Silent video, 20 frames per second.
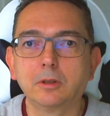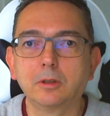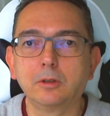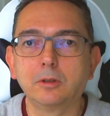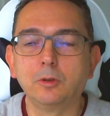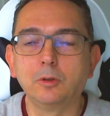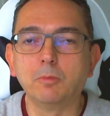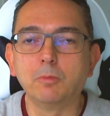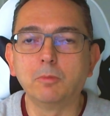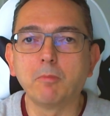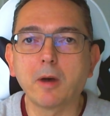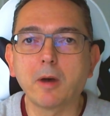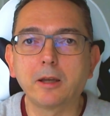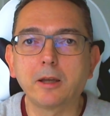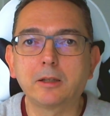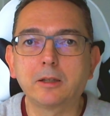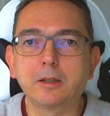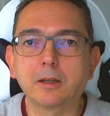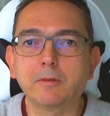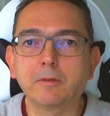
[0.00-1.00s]
you
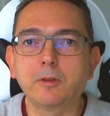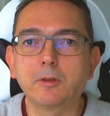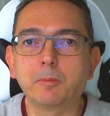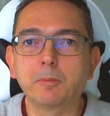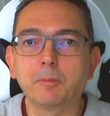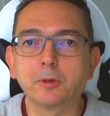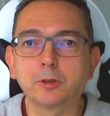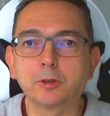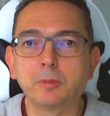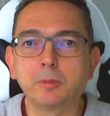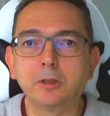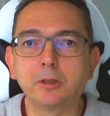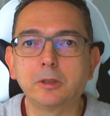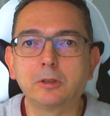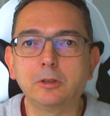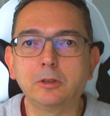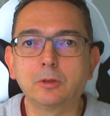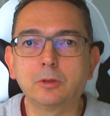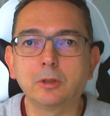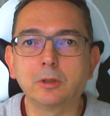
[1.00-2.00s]
might have the
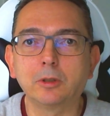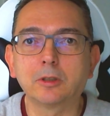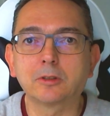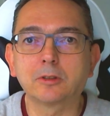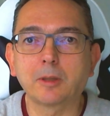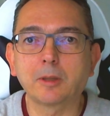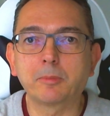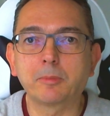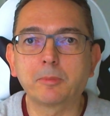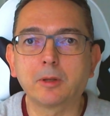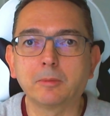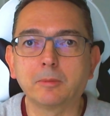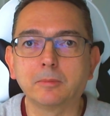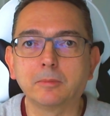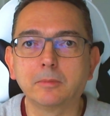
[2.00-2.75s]
possibility to intercept them.